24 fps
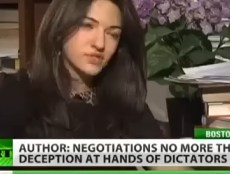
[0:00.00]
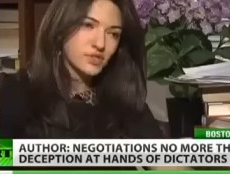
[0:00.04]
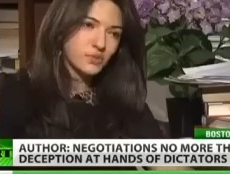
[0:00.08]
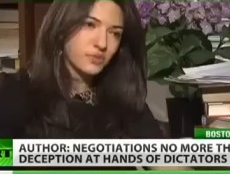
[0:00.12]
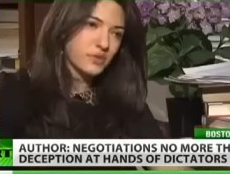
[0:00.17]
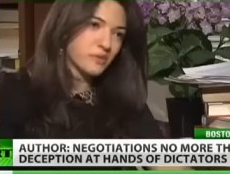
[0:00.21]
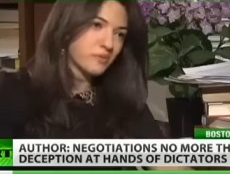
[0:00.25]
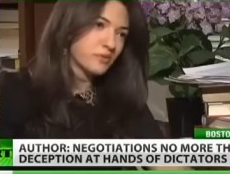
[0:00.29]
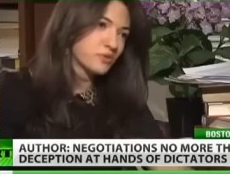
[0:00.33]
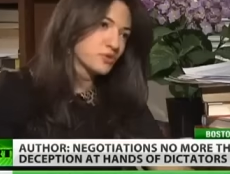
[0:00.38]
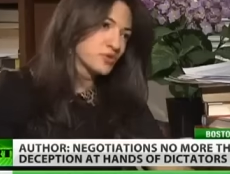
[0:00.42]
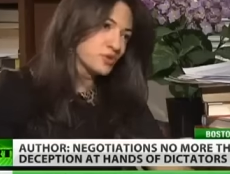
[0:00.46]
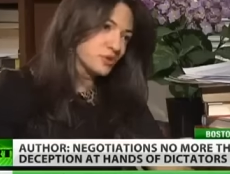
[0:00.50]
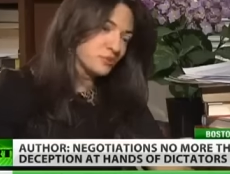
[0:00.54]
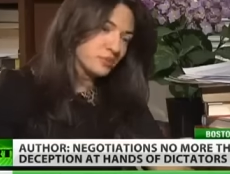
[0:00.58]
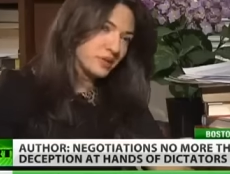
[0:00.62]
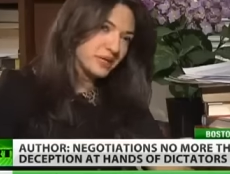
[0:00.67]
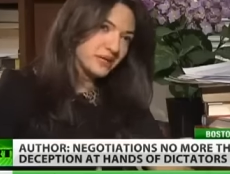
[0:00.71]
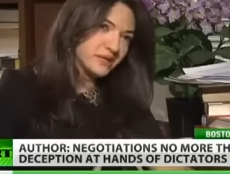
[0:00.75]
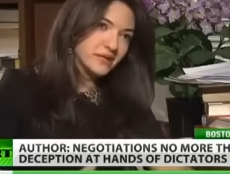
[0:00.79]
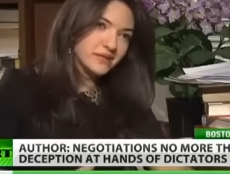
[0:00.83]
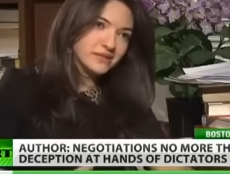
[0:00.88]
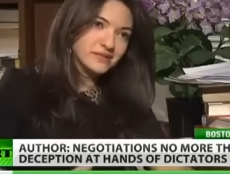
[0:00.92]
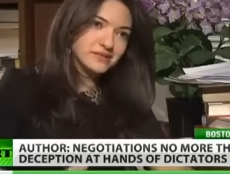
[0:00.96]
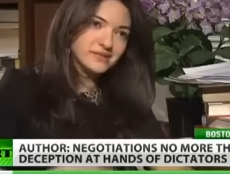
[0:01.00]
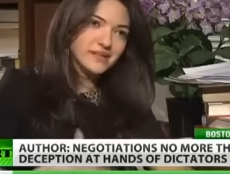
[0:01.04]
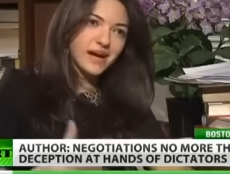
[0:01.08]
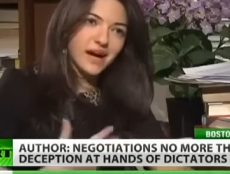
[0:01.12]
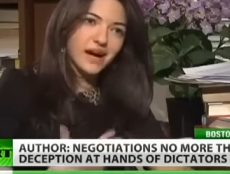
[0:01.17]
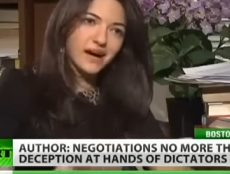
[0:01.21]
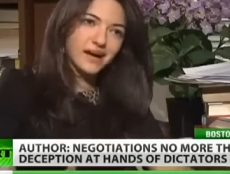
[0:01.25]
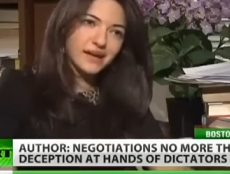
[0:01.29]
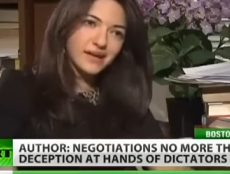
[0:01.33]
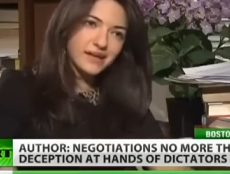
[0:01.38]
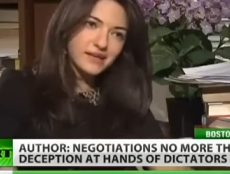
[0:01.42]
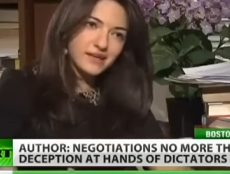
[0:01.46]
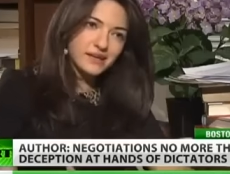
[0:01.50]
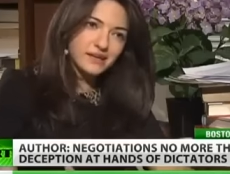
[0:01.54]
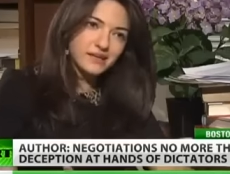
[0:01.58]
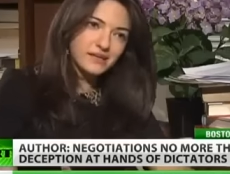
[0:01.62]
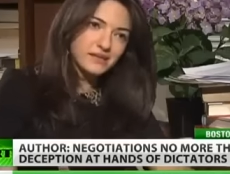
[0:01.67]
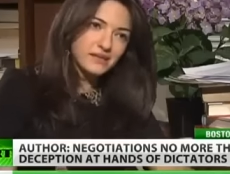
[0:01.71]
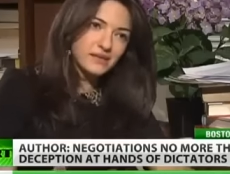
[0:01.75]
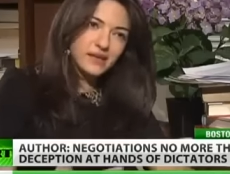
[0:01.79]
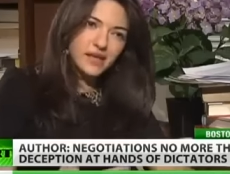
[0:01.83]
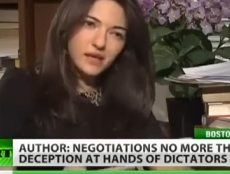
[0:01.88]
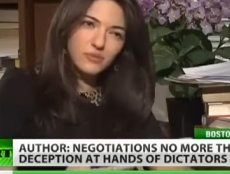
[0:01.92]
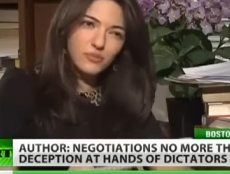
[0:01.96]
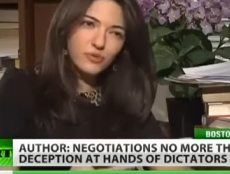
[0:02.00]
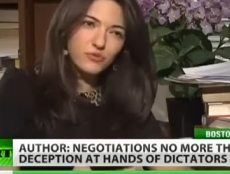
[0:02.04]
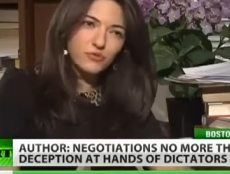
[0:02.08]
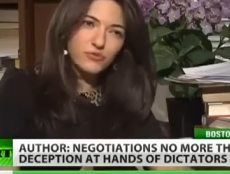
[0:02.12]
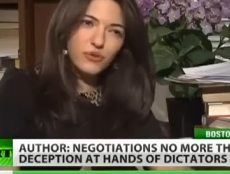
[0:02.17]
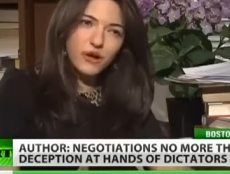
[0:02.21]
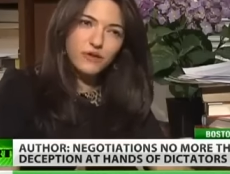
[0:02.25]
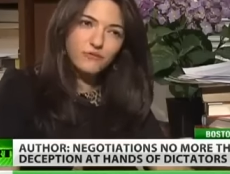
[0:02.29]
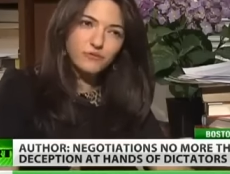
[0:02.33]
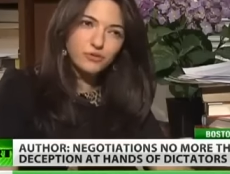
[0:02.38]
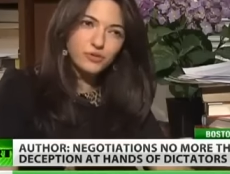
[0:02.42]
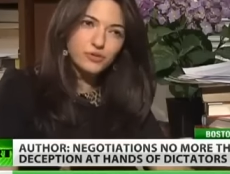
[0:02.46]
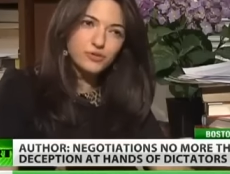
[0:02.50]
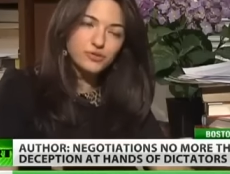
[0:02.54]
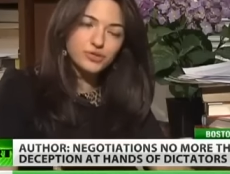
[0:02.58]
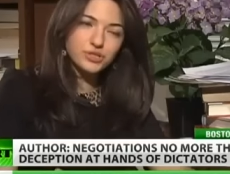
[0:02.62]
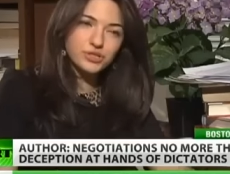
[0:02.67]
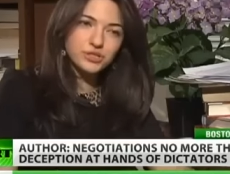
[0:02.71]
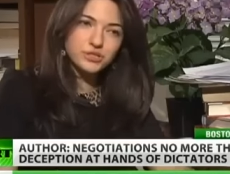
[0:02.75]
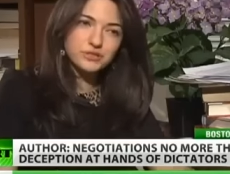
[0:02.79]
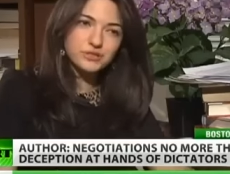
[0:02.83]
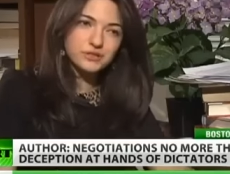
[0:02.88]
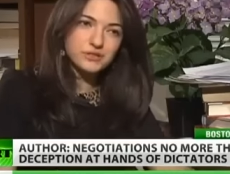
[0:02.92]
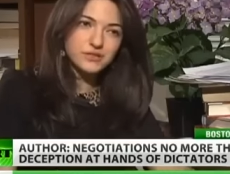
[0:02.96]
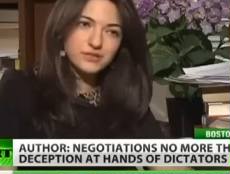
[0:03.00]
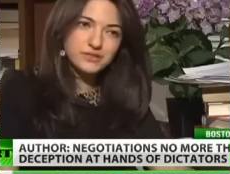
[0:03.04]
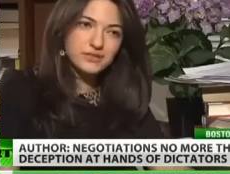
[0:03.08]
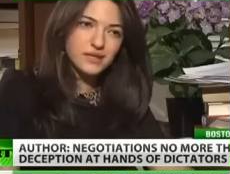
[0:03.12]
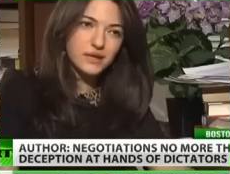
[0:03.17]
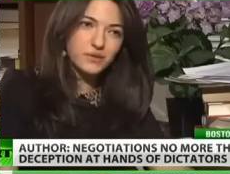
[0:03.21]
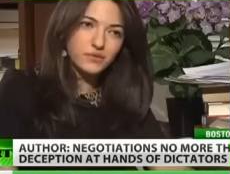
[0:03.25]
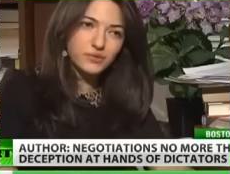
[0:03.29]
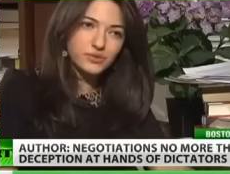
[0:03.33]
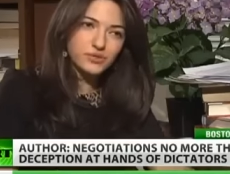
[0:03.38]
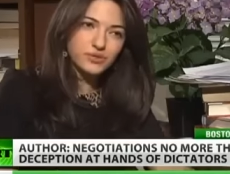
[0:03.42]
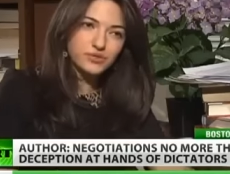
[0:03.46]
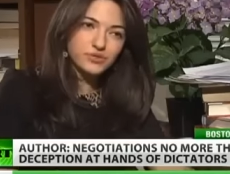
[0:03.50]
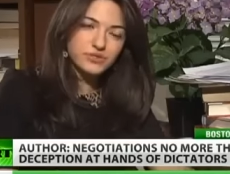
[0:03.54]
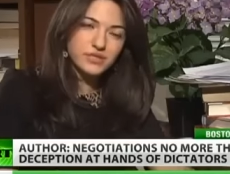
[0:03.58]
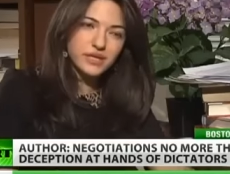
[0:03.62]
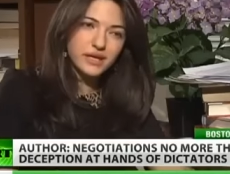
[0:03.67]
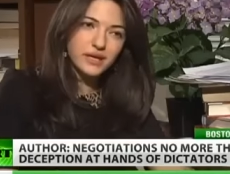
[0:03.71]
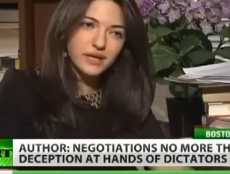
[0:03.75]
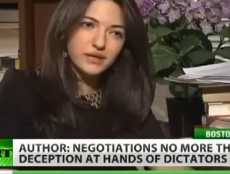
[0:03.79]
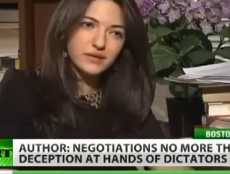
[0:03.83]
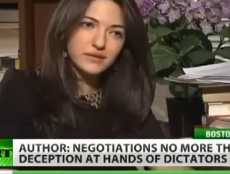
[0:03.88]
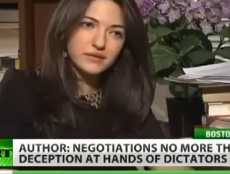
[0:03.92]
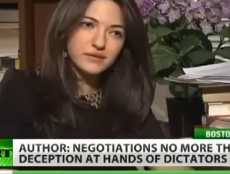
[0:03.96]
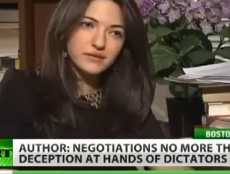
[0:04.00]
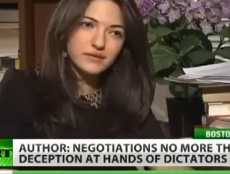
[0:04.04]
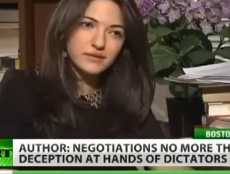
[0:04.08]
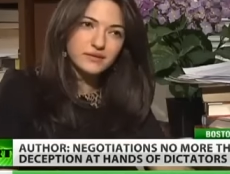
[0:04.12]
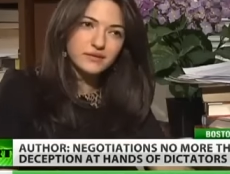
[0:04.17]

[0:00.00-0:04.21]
So people should be dying in the name of revolution? Is that what you're saying?